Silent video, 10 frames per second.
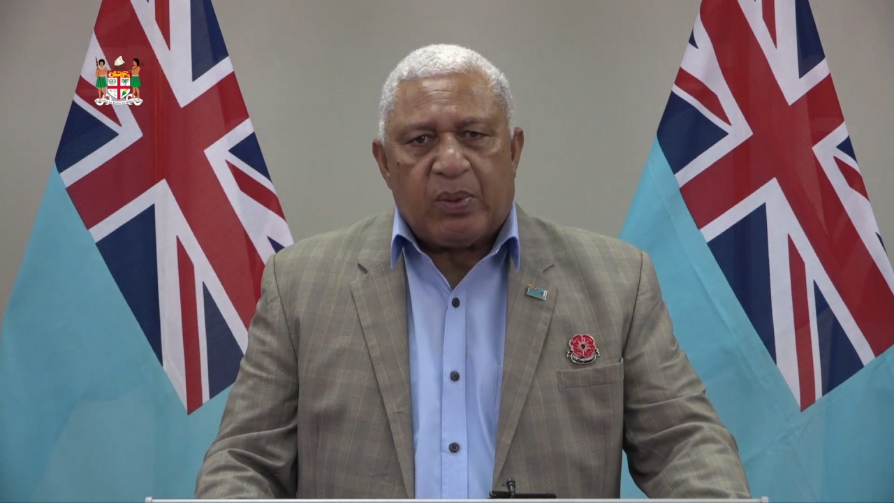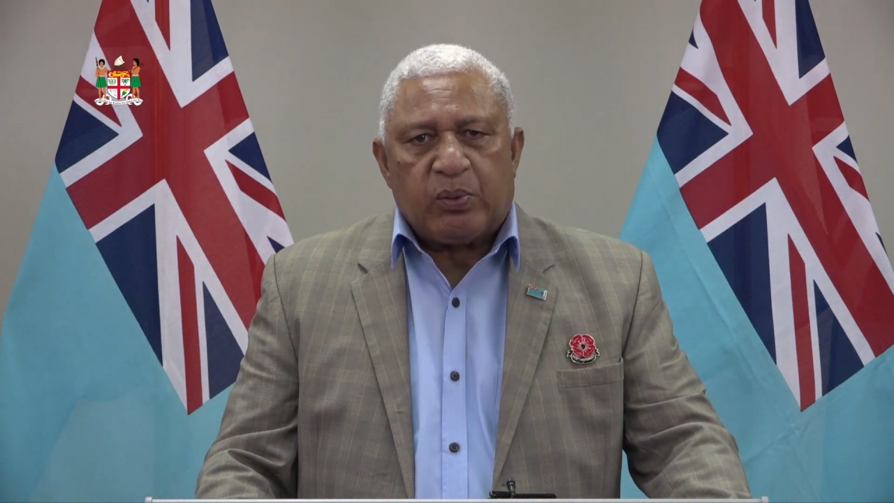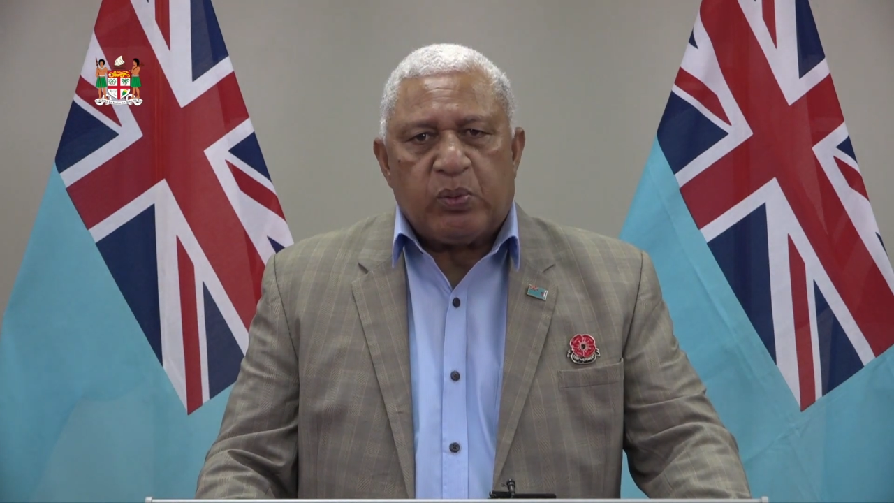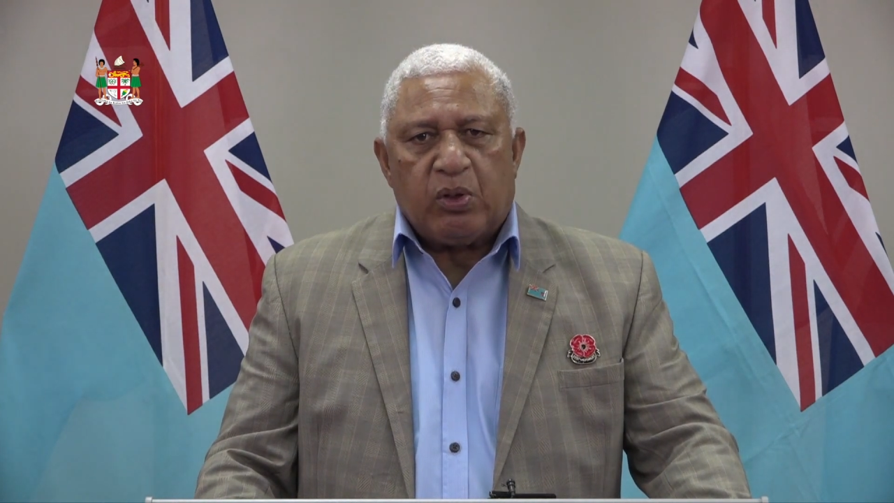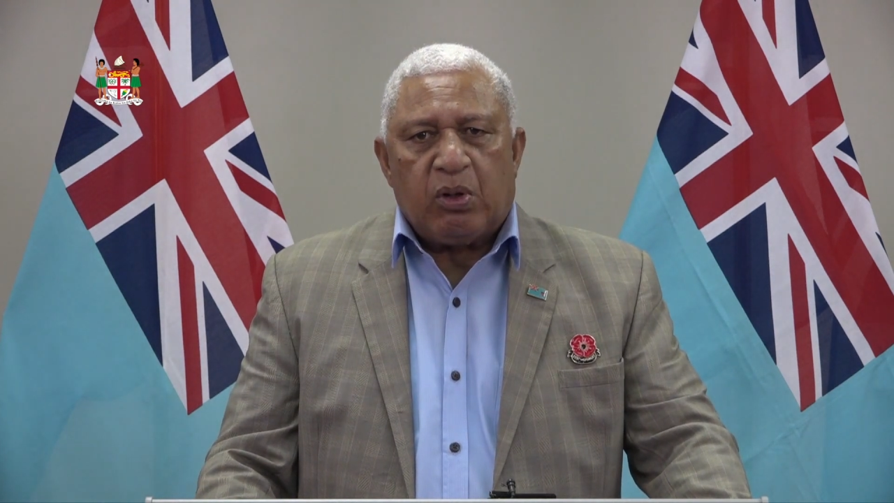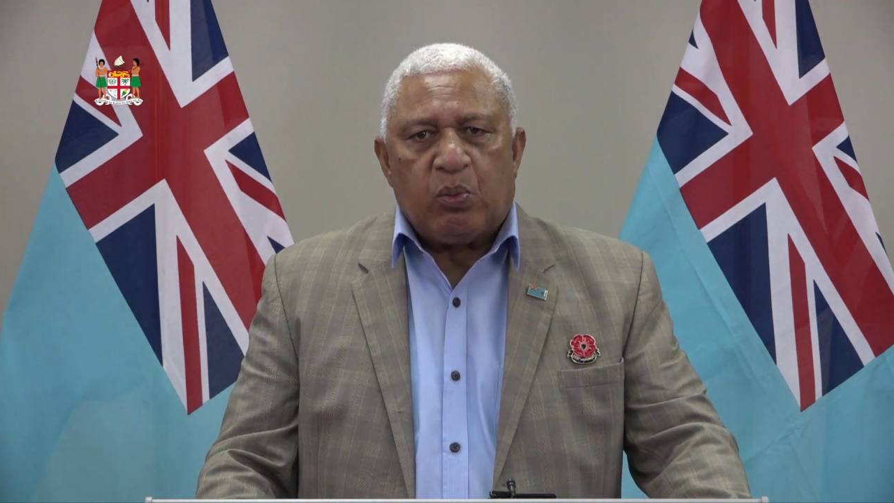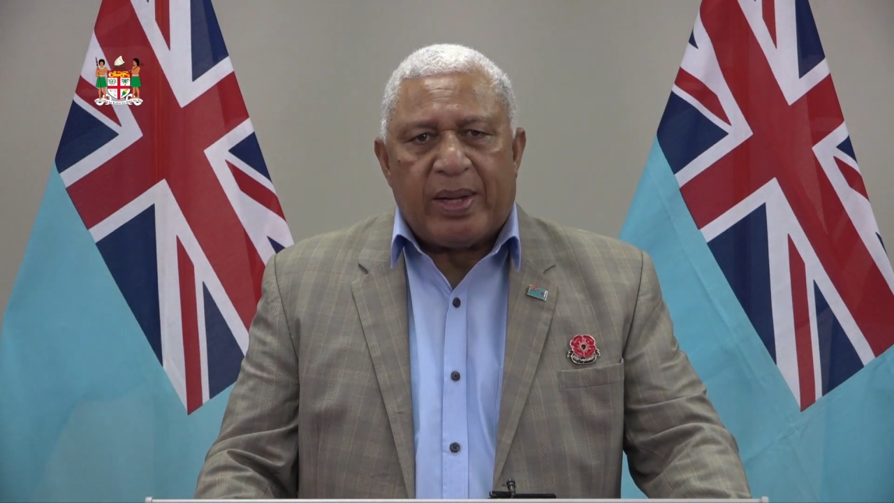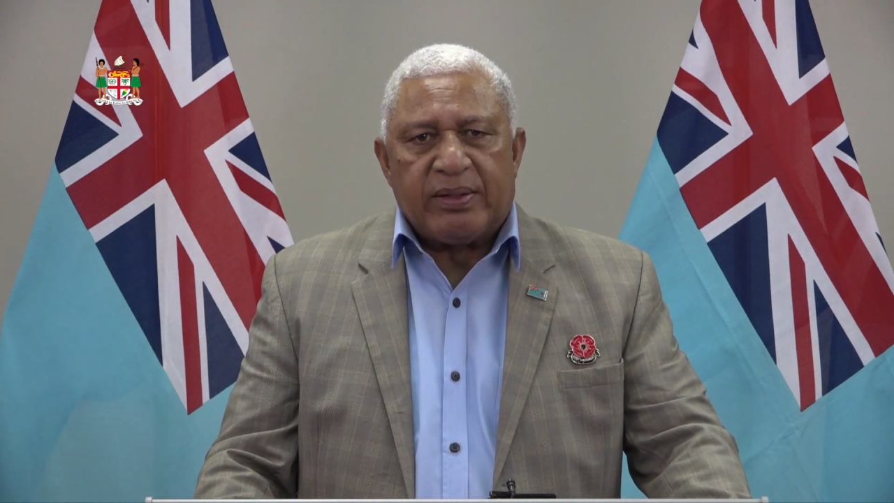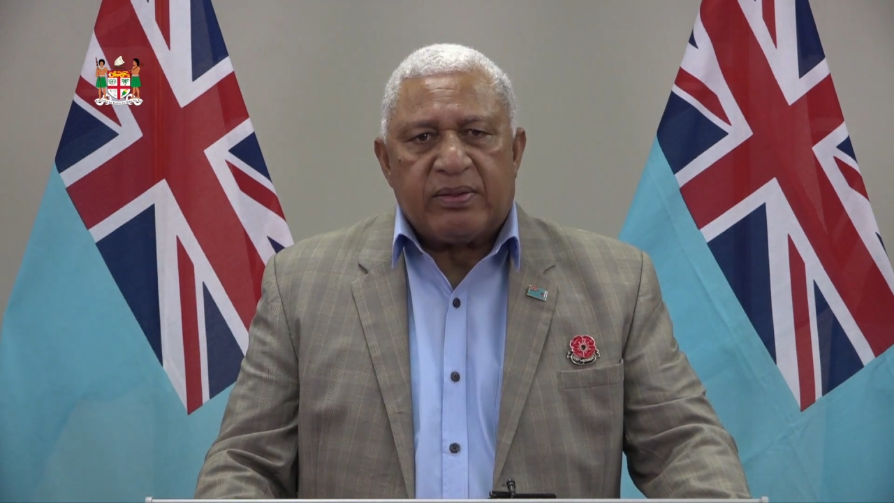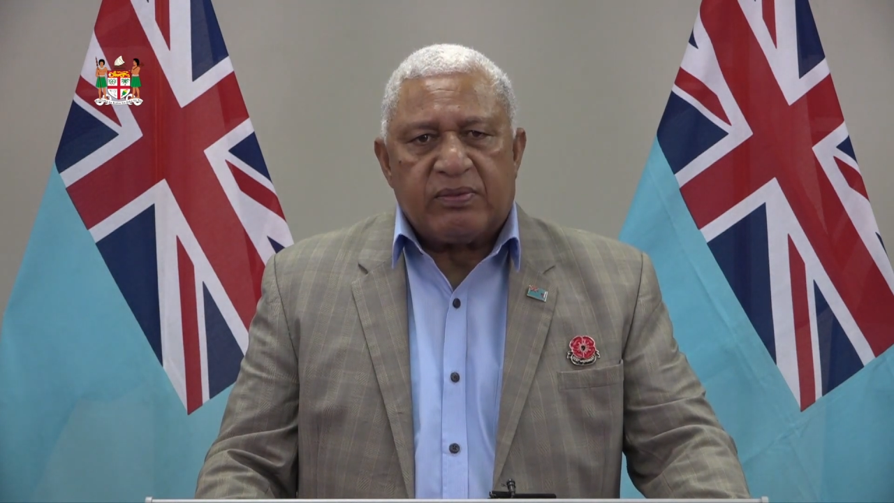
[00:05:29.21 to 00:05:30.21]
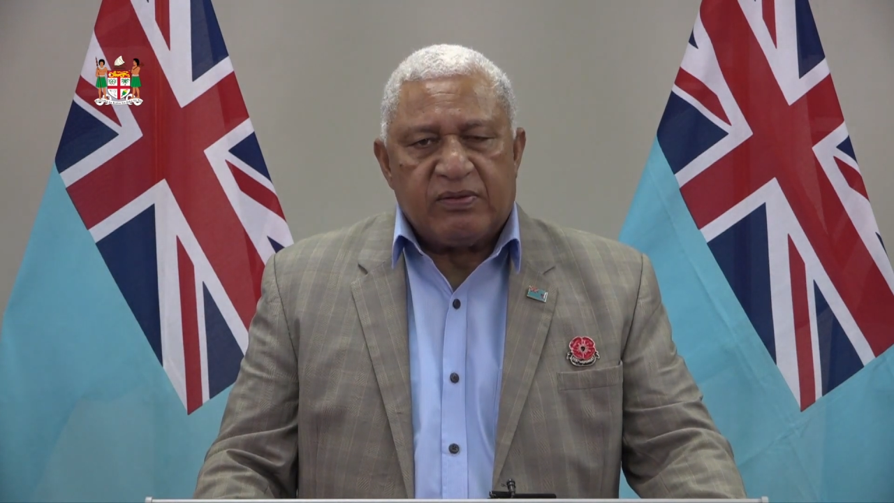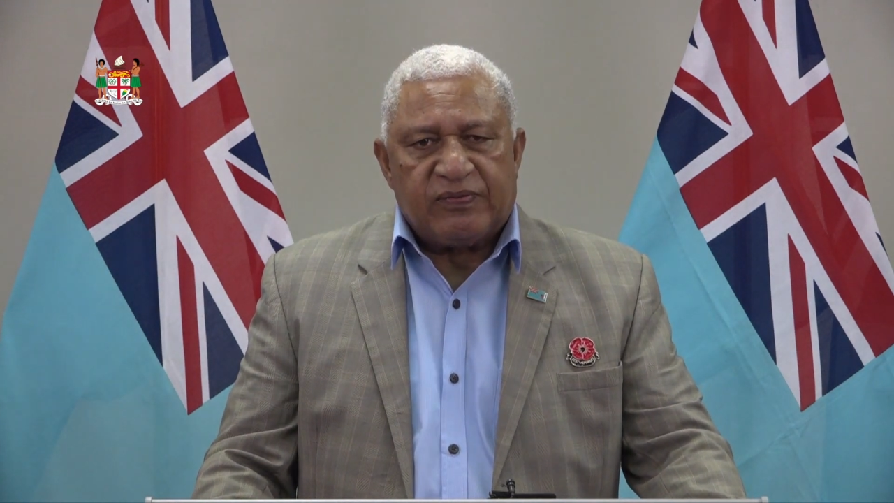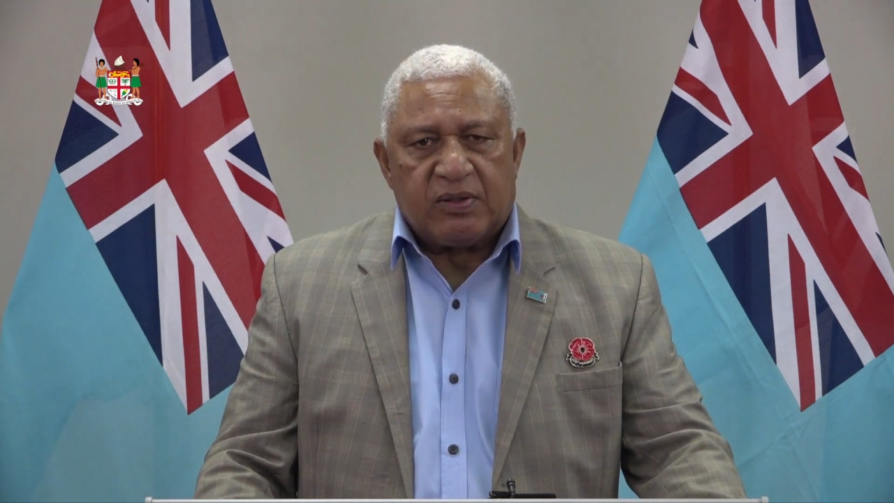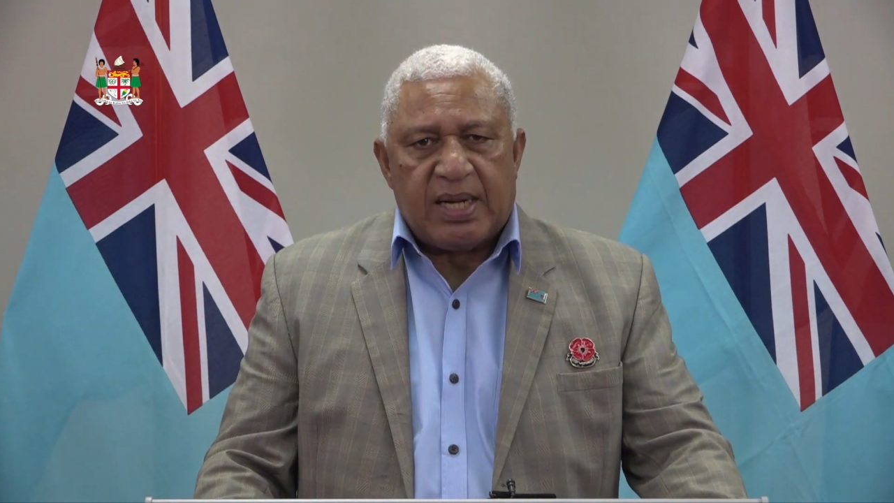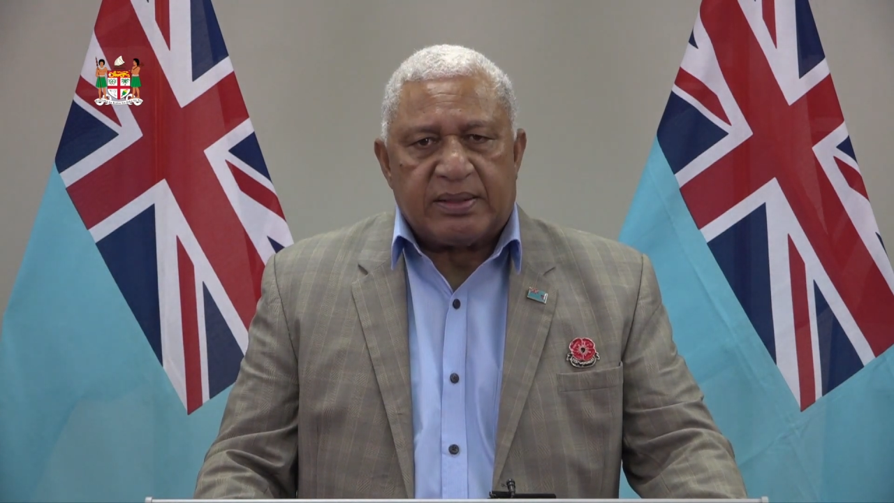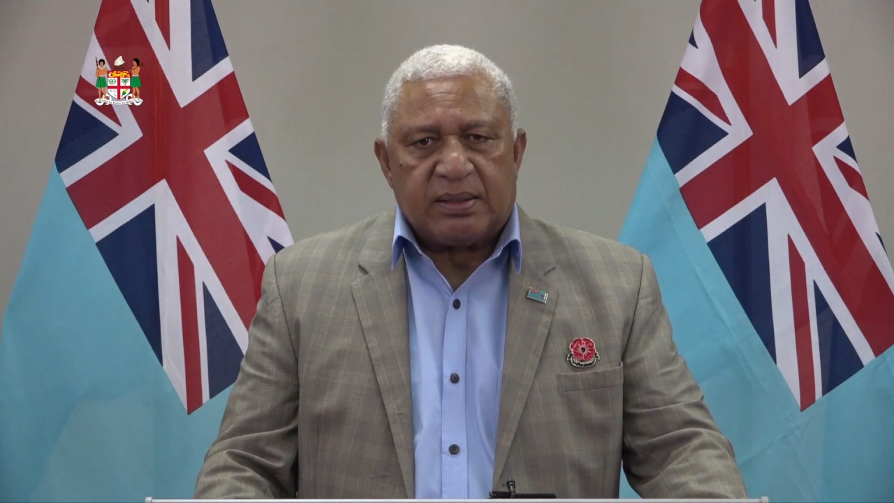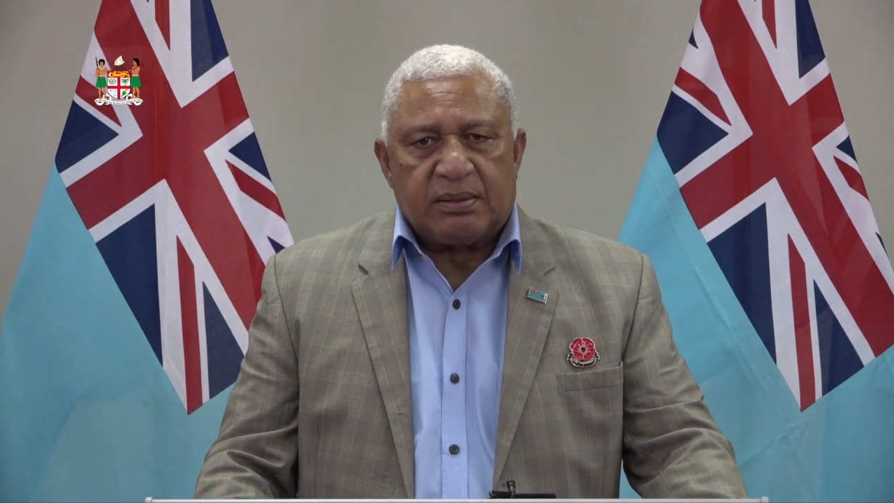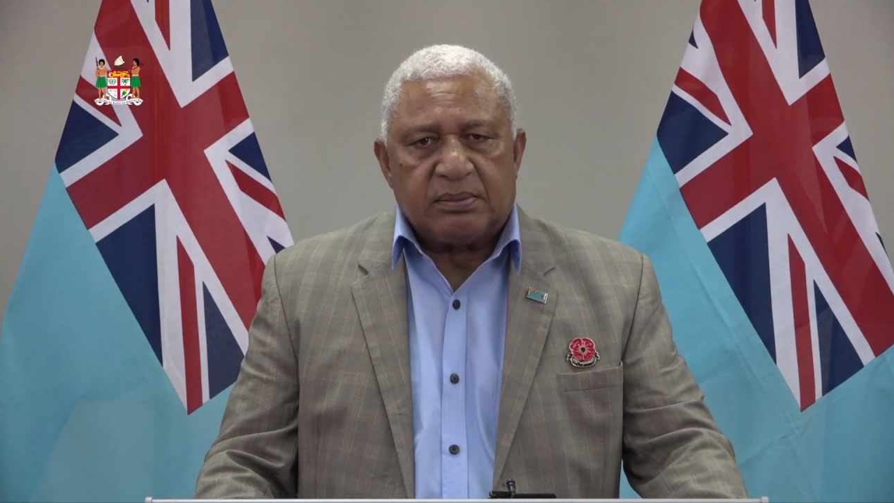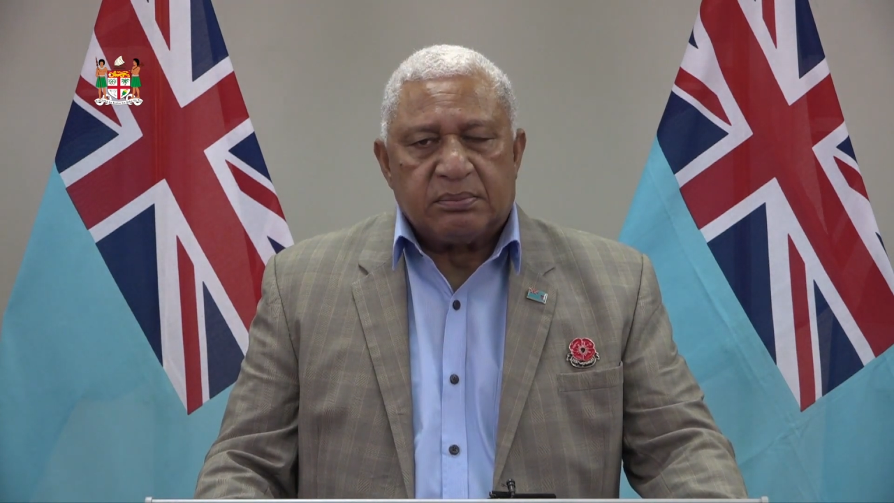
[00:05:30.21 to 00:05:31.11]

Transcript: what we all once took for granted: